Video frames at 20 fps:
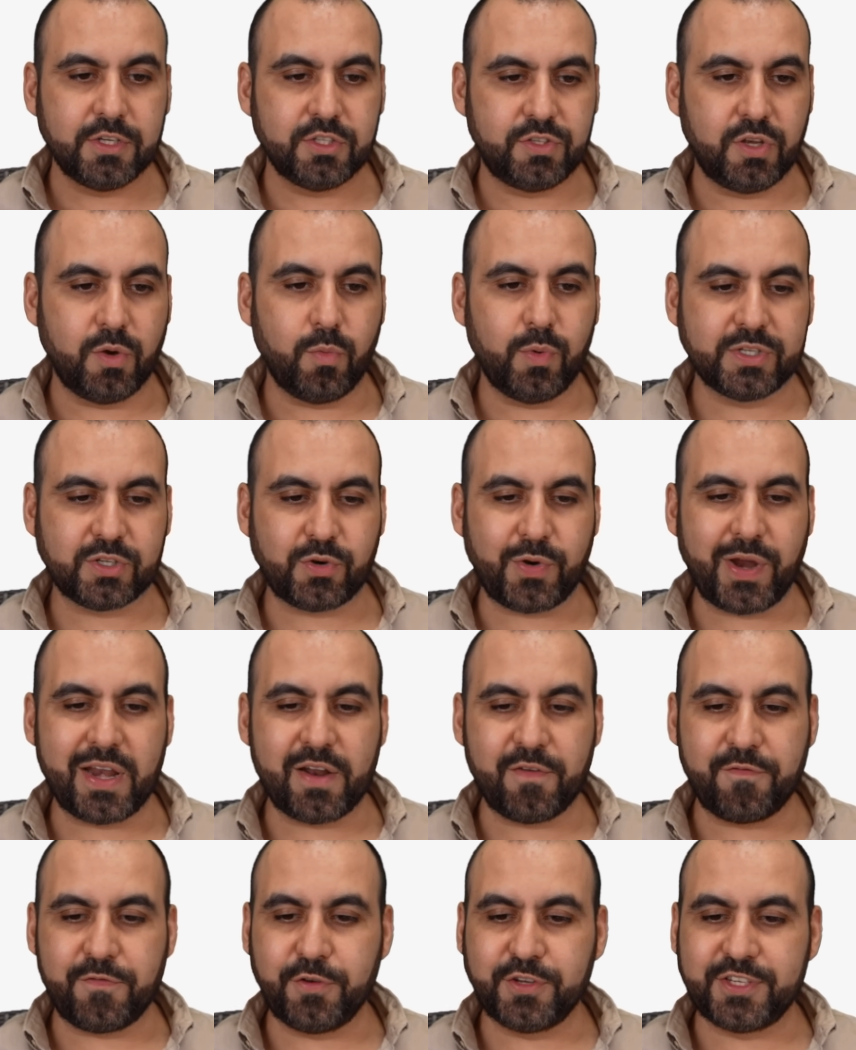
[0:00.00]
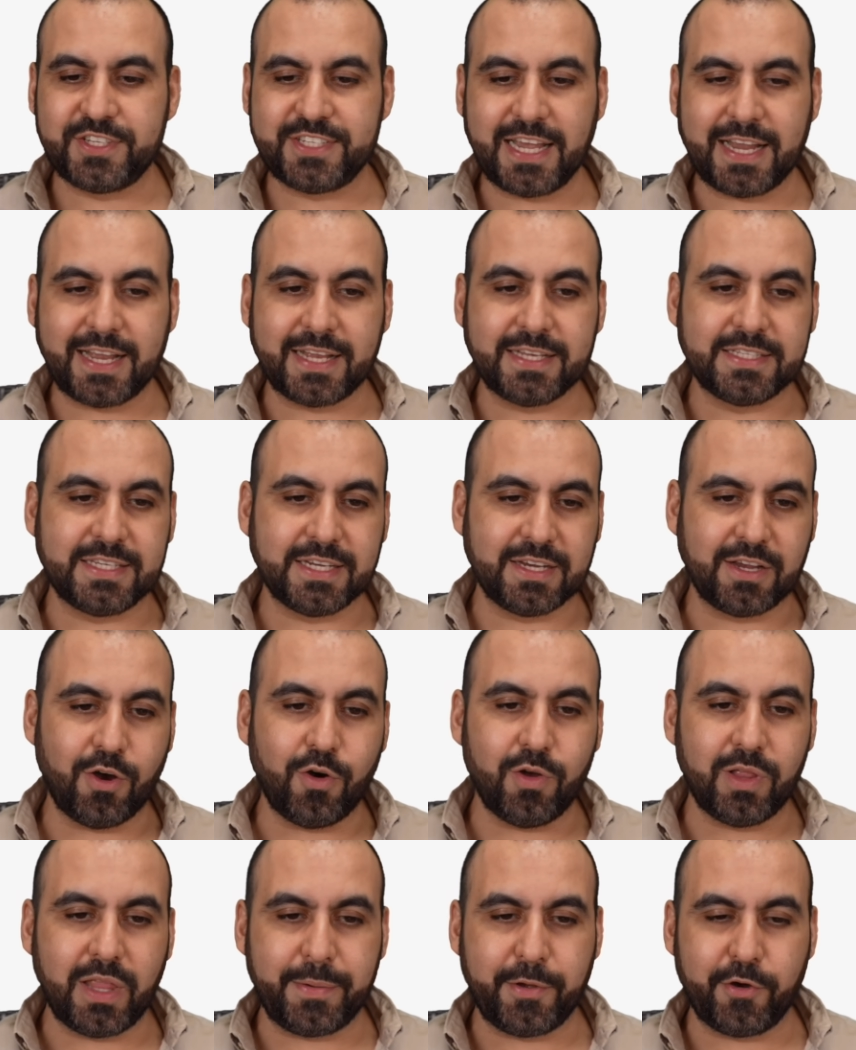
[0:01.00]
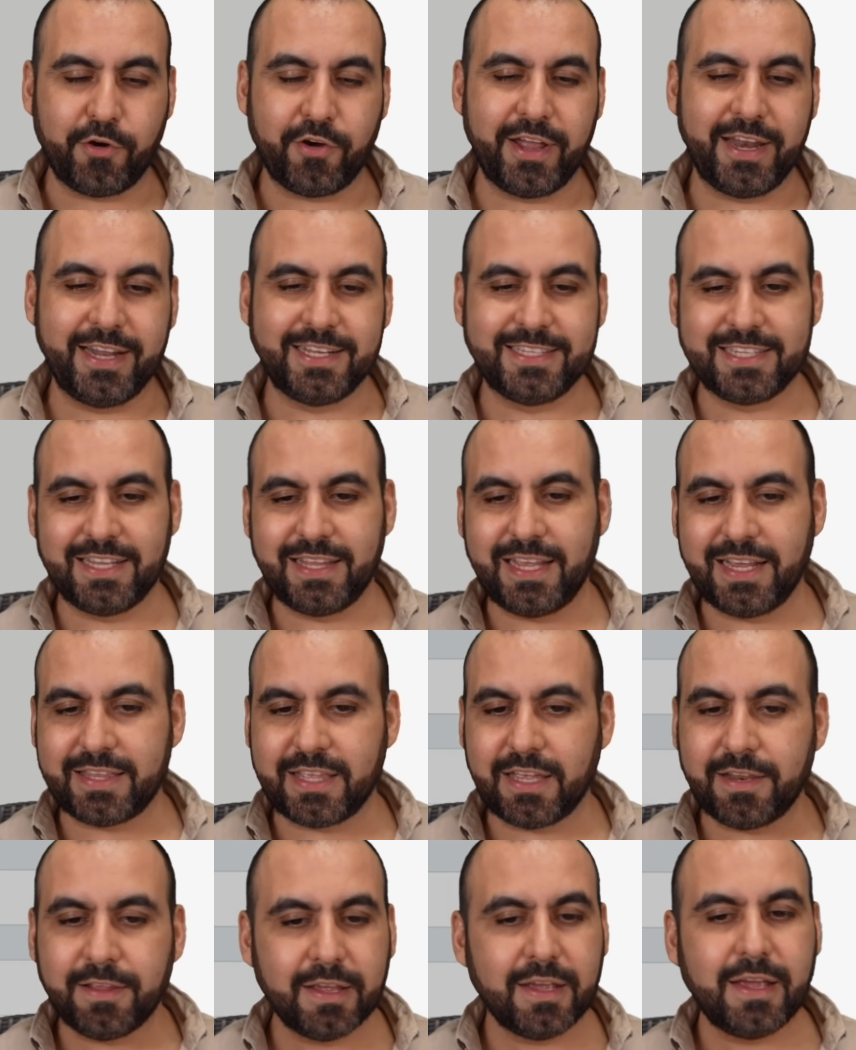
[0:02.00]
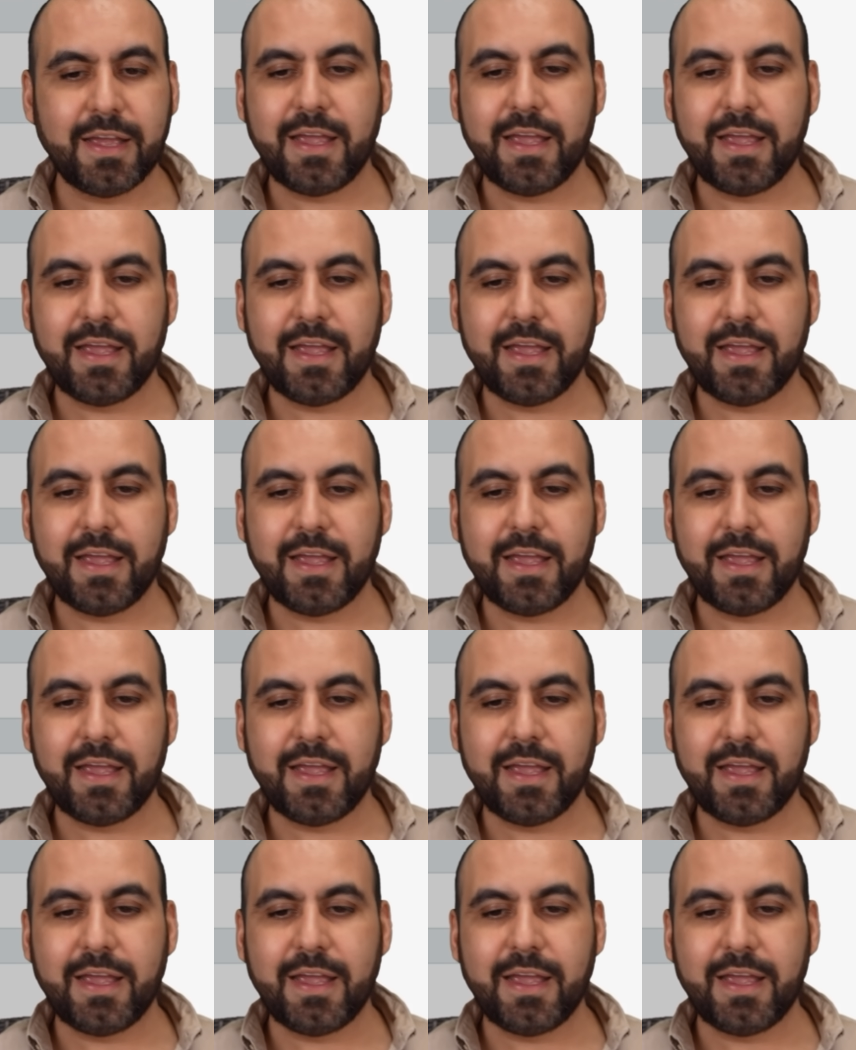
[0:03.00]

So it was created a few seconds ago. Let me go ahead and select it.